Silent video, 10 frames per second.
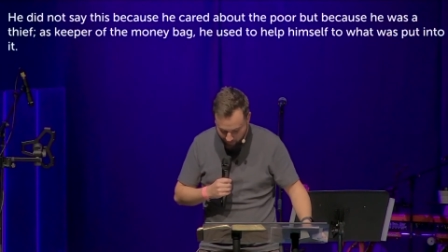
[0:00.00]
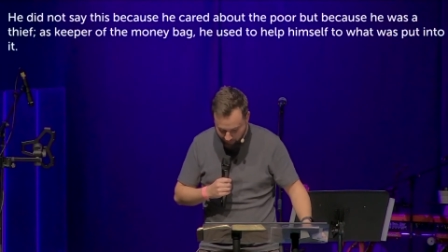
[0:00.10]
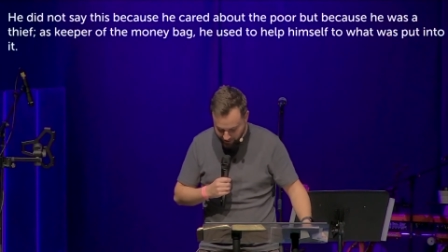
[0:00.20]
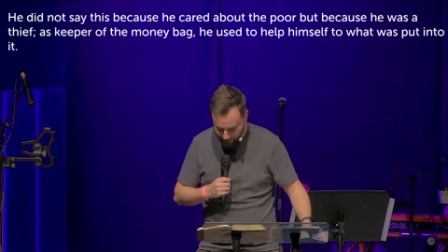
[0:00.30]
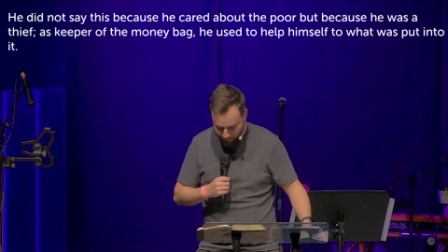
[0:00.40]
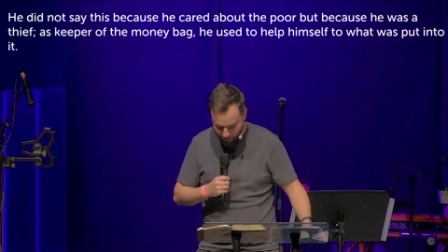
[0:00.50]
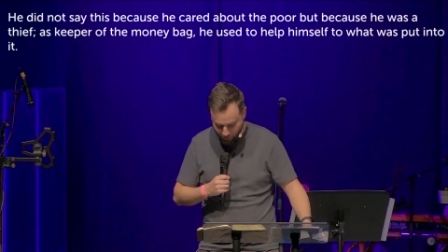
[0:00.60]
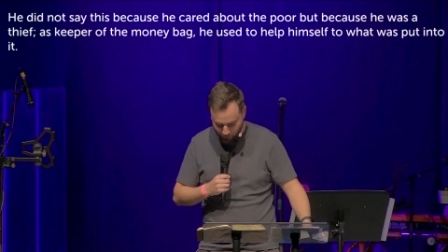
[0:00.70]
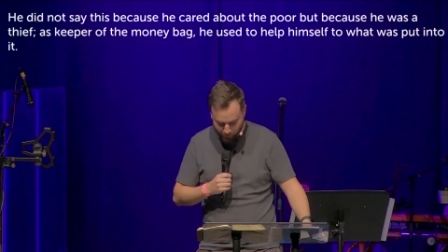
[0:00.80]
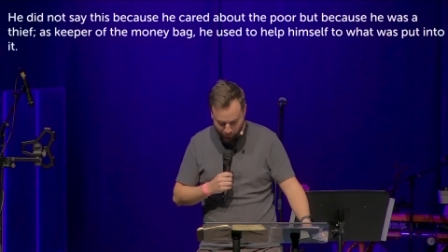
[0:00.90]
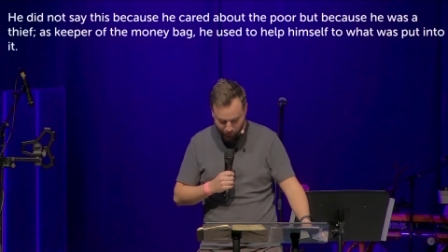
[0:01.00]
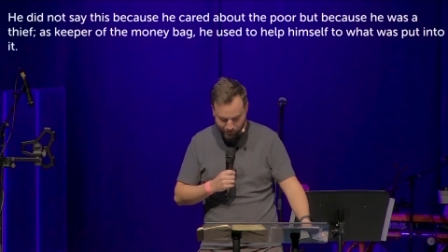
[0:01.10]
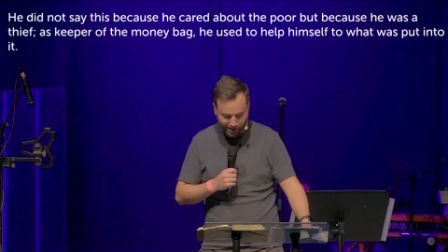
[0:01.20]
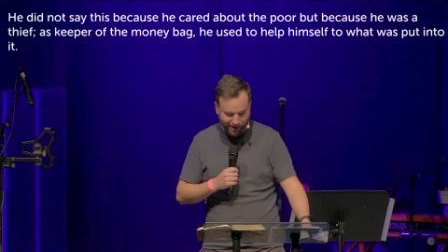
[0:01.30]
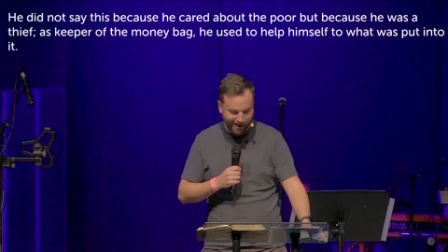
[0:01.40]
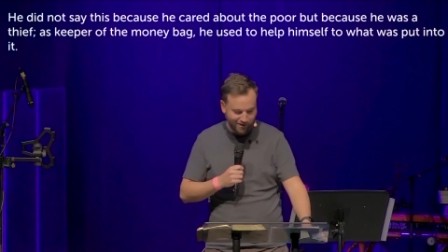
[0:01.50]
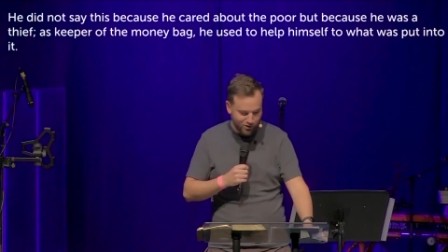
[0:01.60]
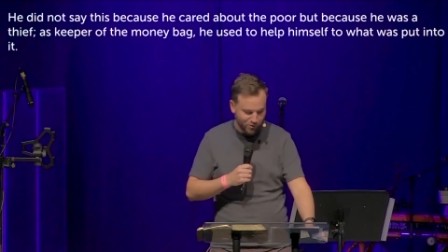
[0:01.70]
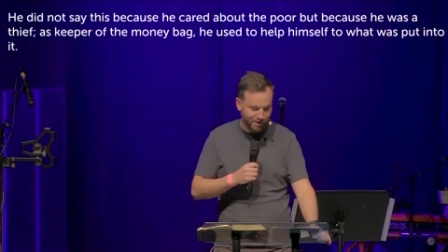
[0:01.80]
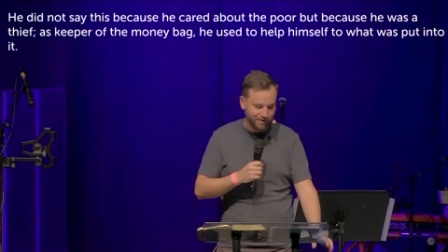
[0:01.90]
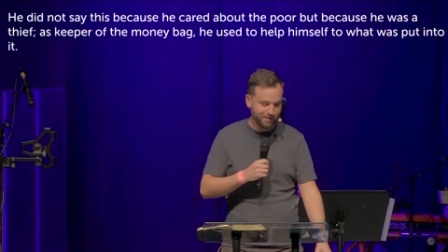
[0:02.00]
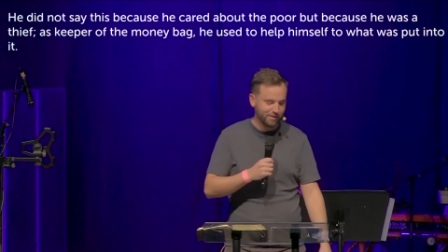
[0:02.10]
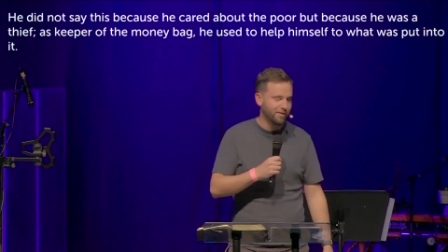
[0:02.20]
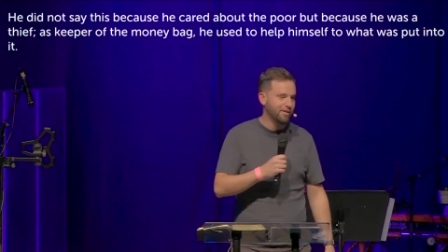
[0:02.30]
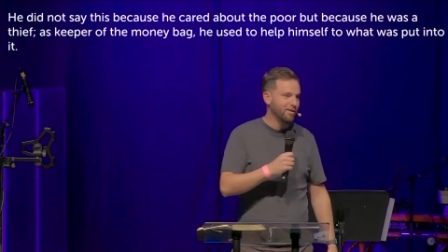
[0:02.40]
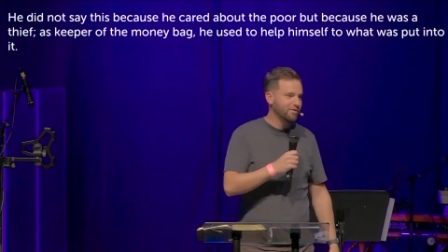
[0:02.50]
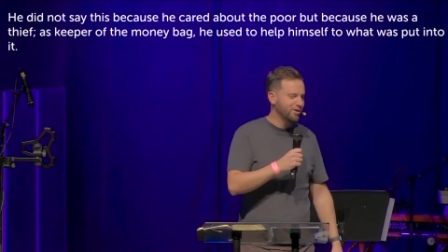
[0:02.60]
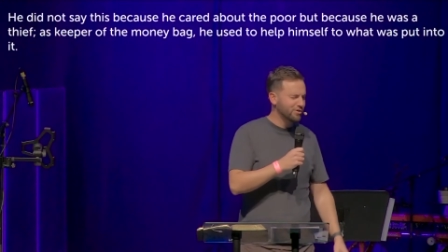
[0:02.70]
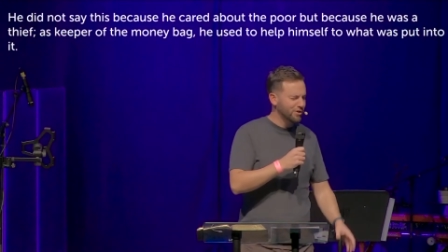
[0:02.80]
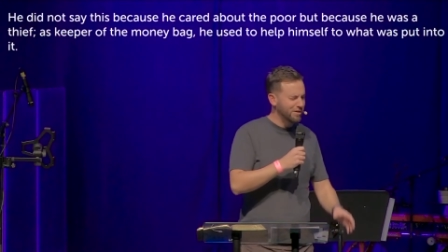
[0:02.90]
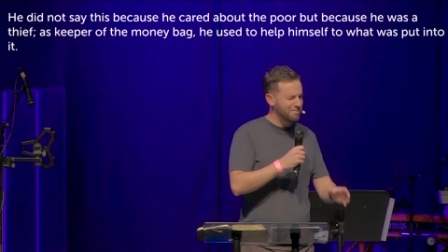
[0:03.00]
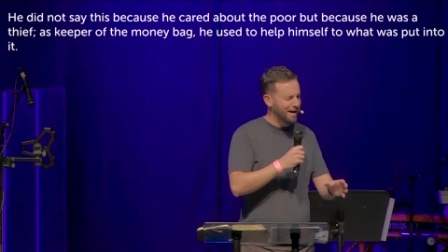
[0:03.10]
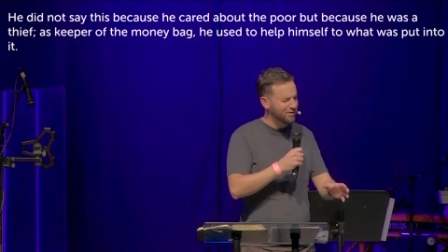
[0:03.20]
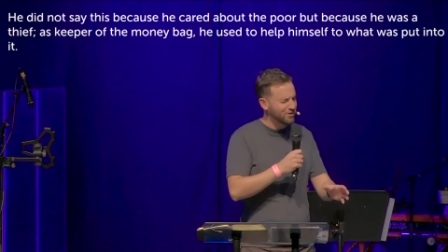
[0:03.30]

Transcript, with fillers: himself to what was put into it. So, so in Matthew's